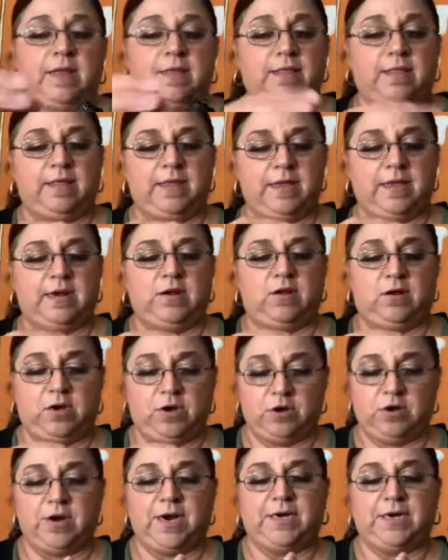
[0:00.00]
then on
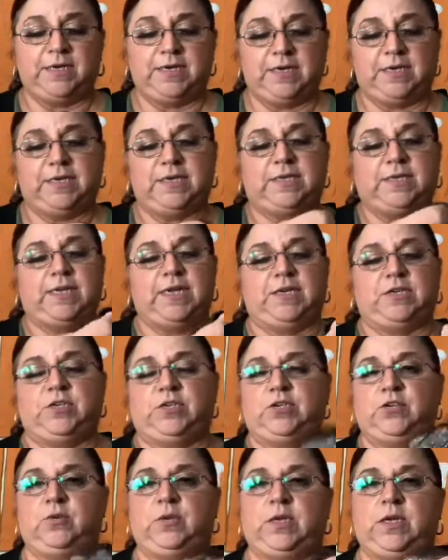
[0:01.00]
her, I did decide to
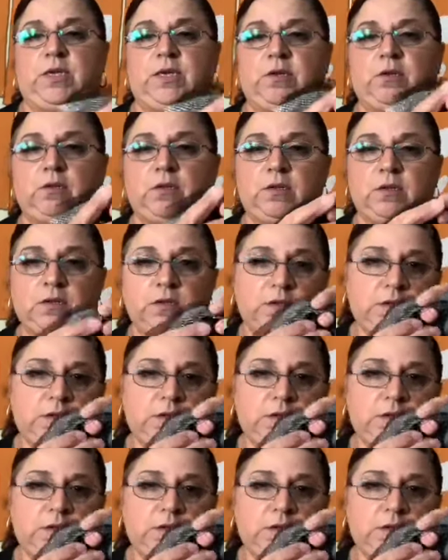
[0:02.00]
do a little